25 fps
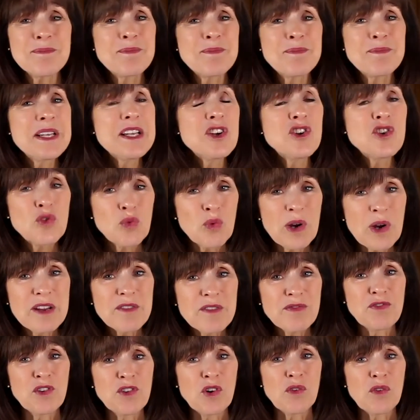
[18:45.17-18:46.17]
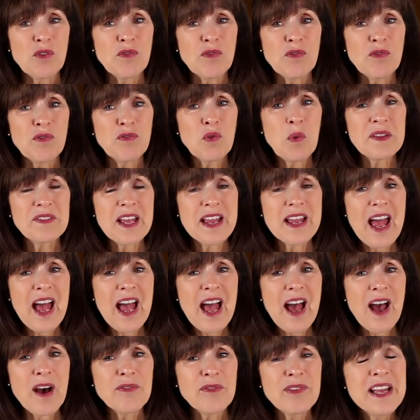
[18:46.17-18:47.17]
being grateful for what they
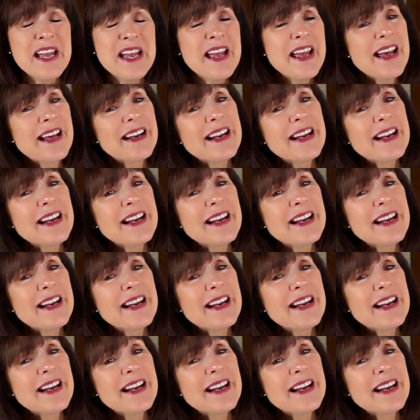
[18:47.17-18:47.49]
have.